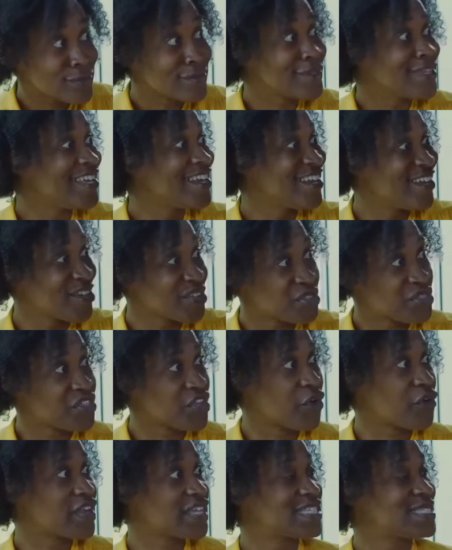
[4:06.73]
man,
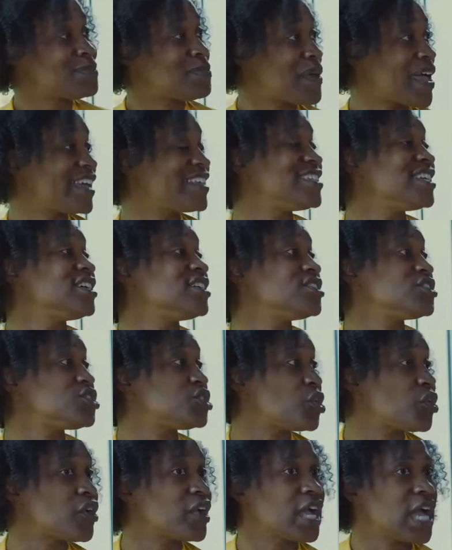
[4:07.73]
they're expecting a
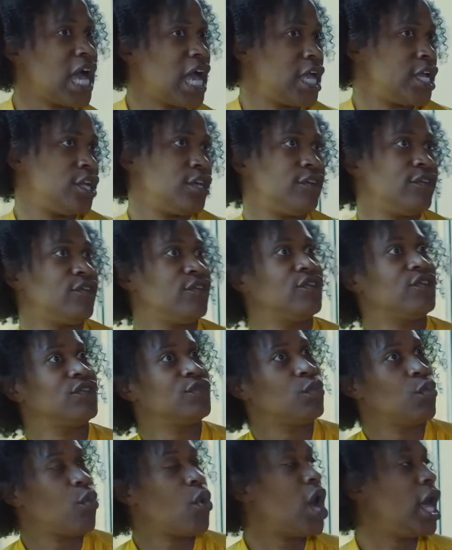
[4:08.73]
certain kind of
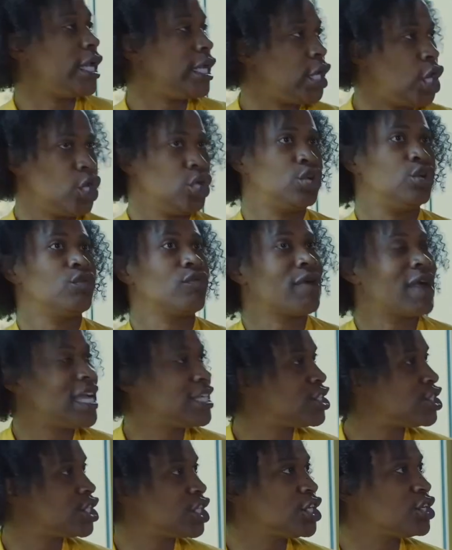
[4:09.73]

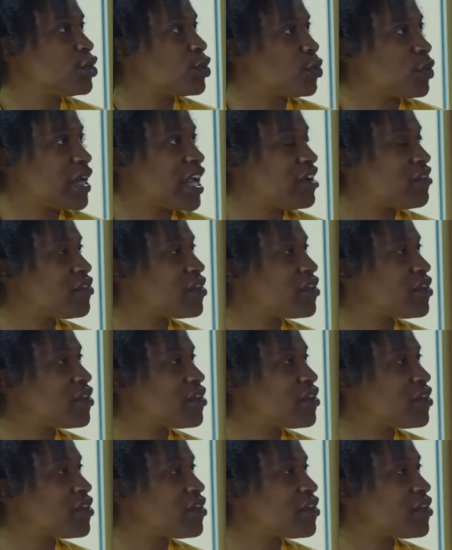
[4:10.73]
aggression or whatever it